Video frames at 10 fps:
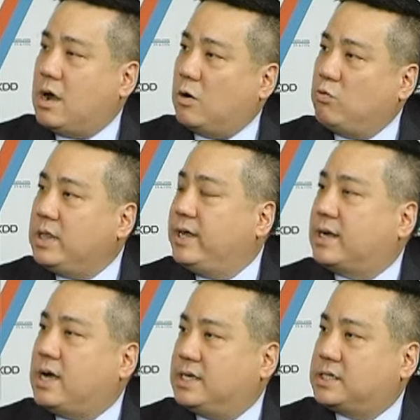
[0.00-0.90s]
are really
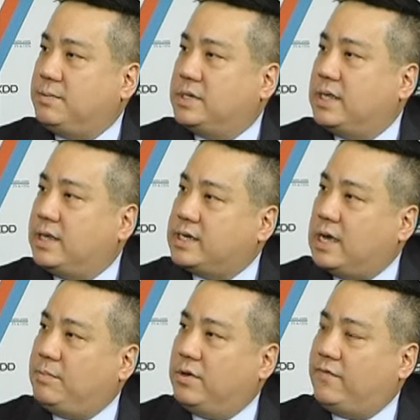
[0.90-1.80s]
accustomed to the
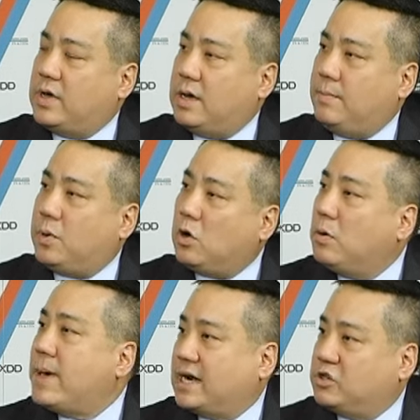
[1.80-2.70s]
type of
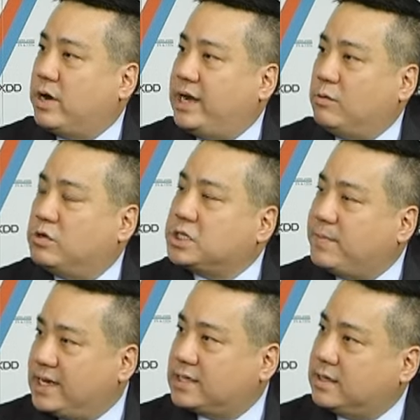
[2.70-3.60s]
pullback trading, which is
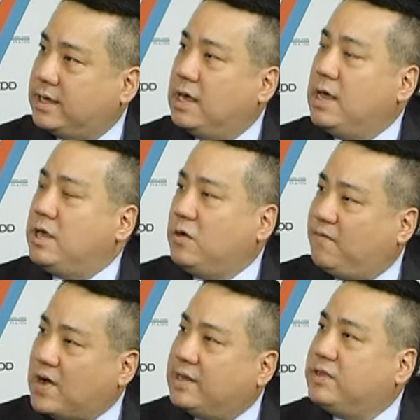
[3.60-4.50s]
basically you
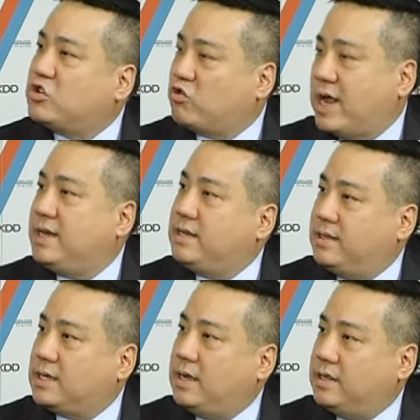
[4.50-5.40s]
find the trend
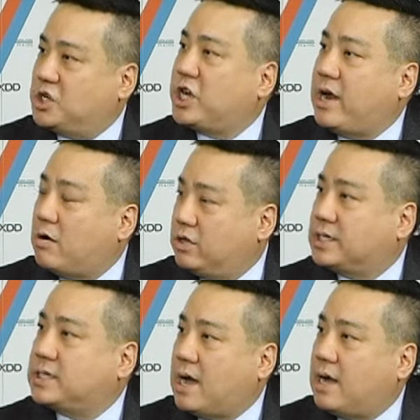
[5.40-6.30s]
in the share or the
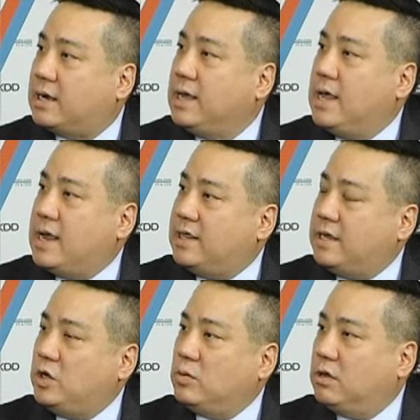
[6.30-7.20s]
stock, and
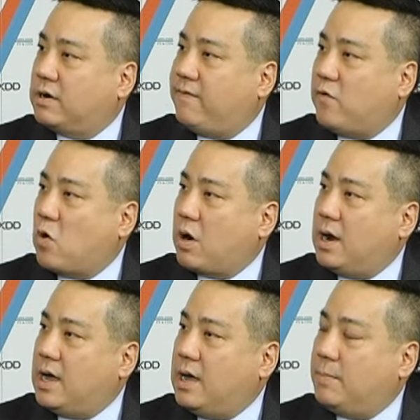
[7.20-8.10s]
then you look
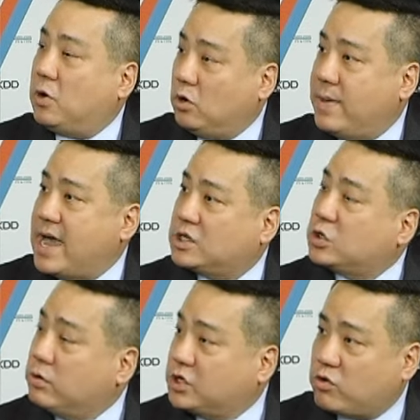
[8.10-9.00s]
for pullbacks
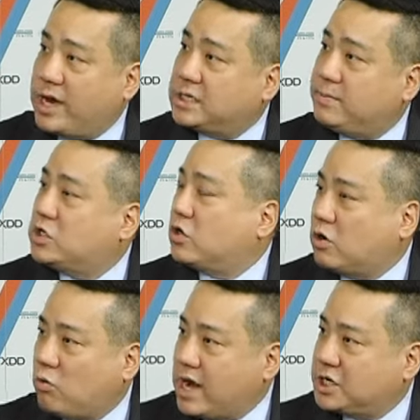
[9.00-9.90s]
or retracements or
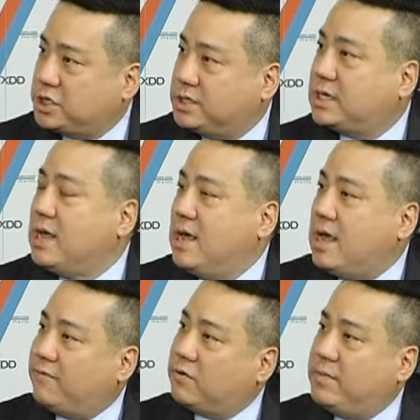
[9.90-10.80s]
corrections,
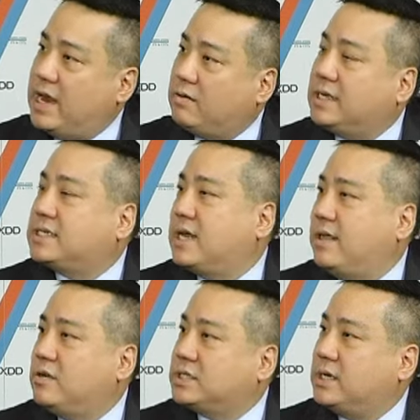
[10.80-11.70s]
and from there, let's
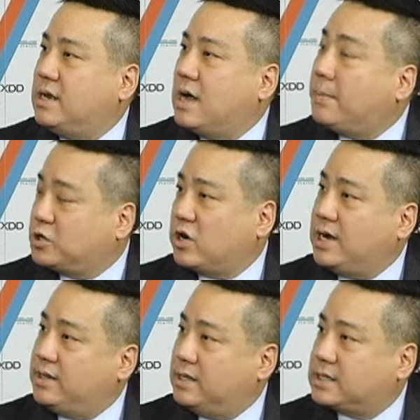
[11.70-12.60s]
say there's an
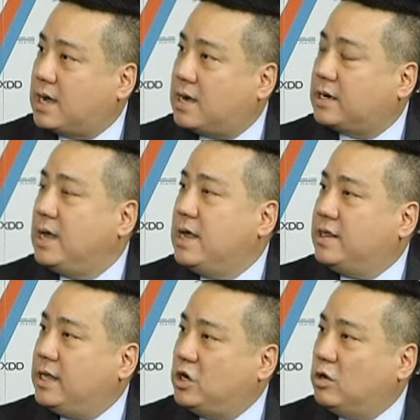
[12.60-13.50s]
uptrend in the stock,
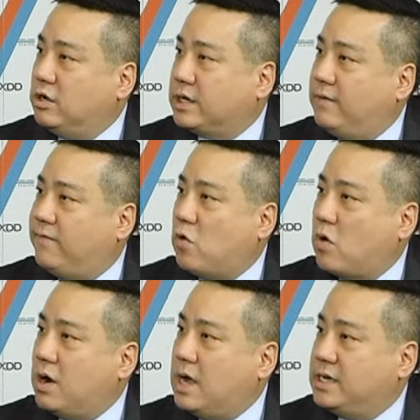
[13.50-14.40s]
then you're looking
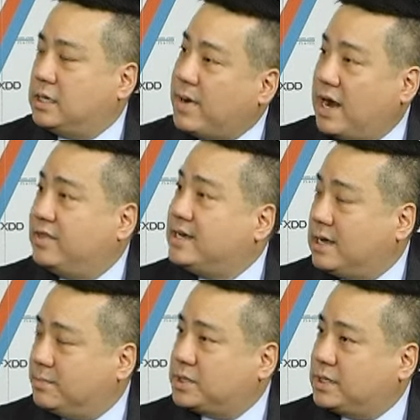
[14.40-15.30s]
for to buy on the
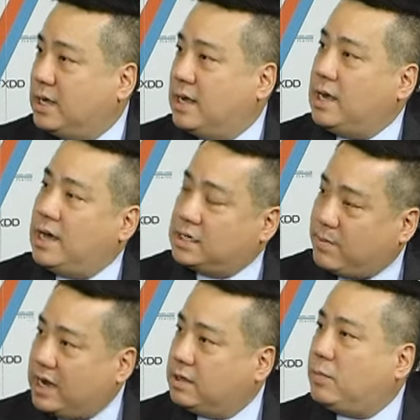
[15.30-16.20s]
dips. To
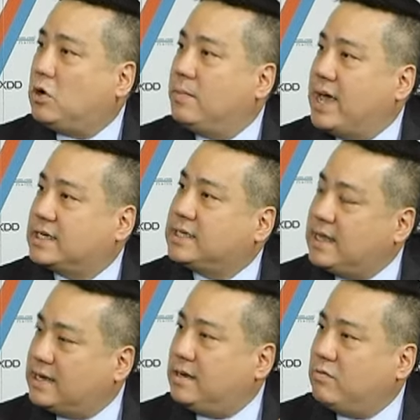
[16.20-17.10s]
buy on the pullbacks, and
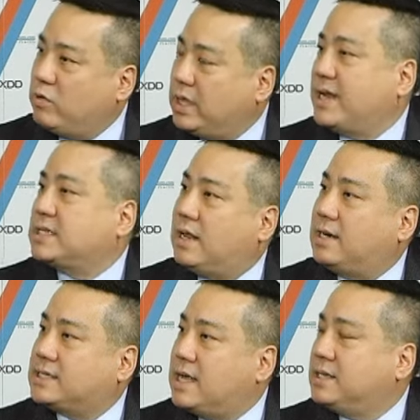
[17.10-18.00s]
that really makes a lot
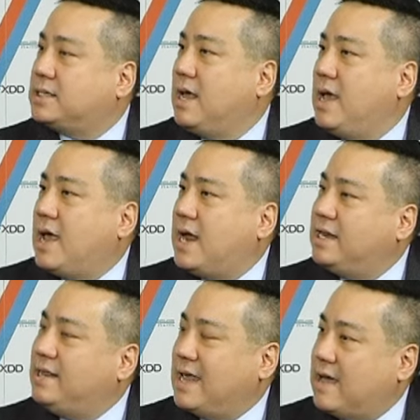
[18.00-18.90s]
of sense. And
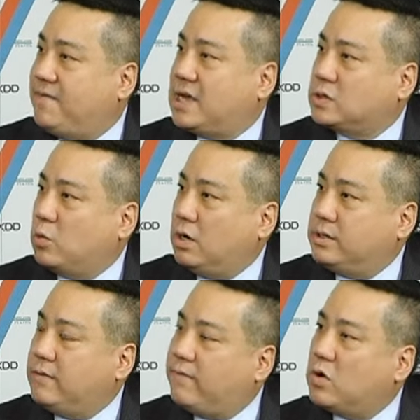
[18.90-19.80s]
in the FX
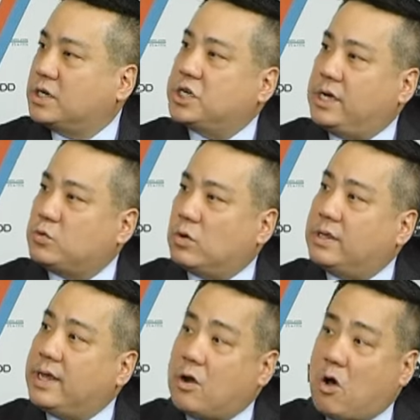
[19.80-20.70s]
world, in the foreign exchange
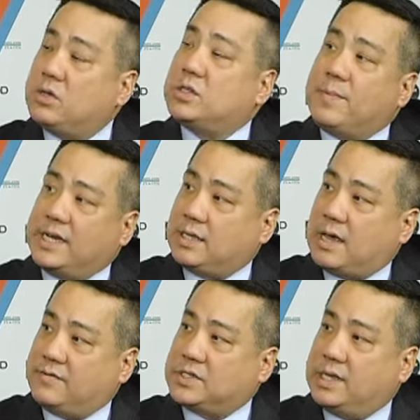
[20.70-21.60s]
world, it also makes a
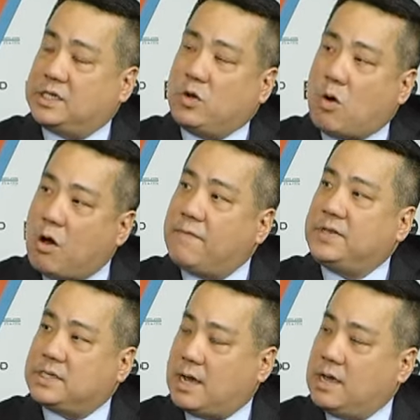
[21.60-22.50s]
lot of sense. You
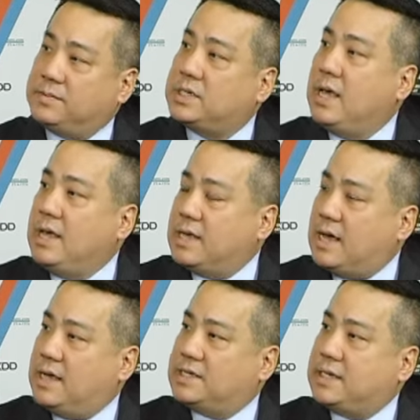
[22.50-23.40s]
oftentimes
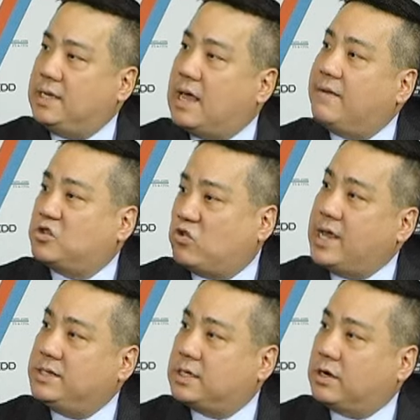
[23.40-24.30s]
see a lot of
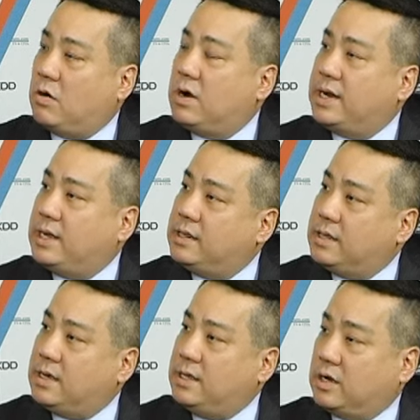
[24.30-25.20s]
trends occurring in
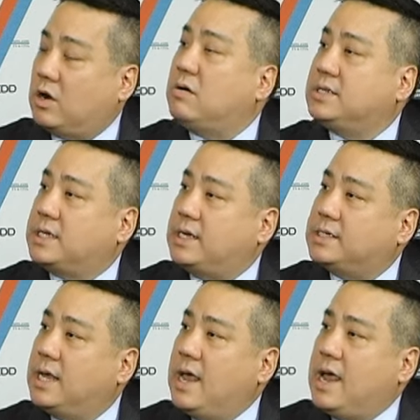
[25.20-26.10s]
the
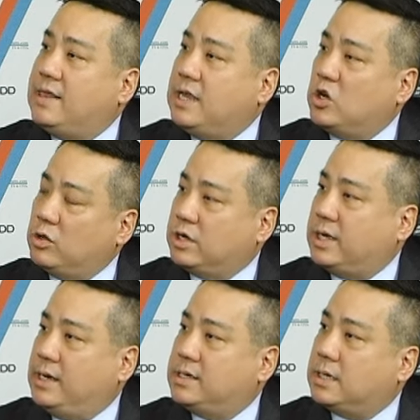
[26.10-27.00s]
currencies, and then you're
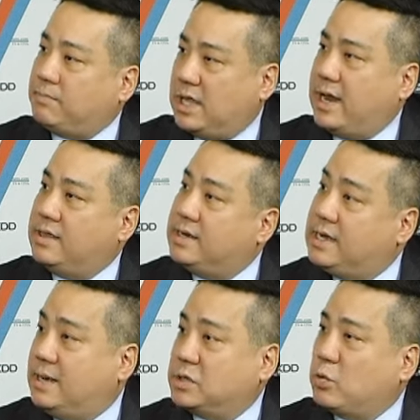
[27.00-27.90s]
looking to play the
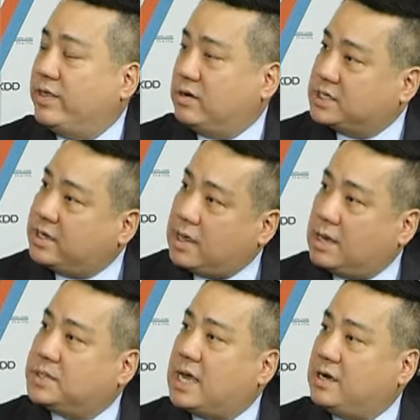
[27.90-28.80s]
dips, whether it's to the
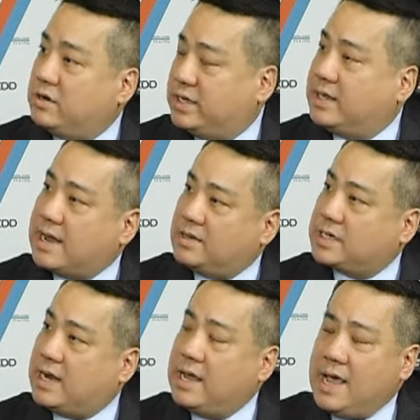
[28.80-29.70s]
upside or to the
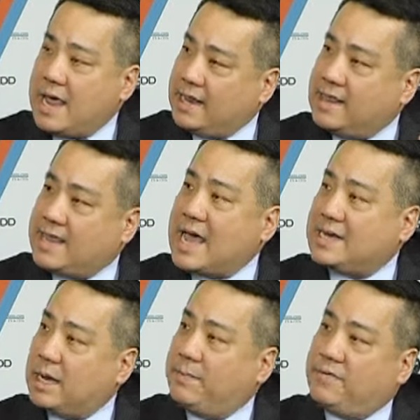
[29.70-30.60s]
downside, and
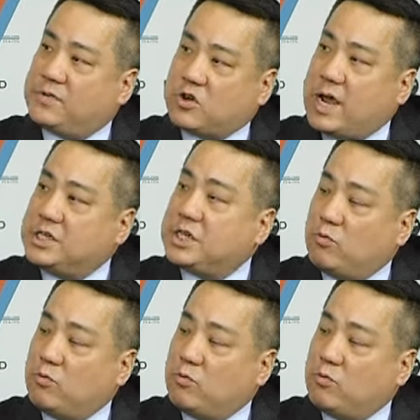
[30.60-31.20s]
that type of strategy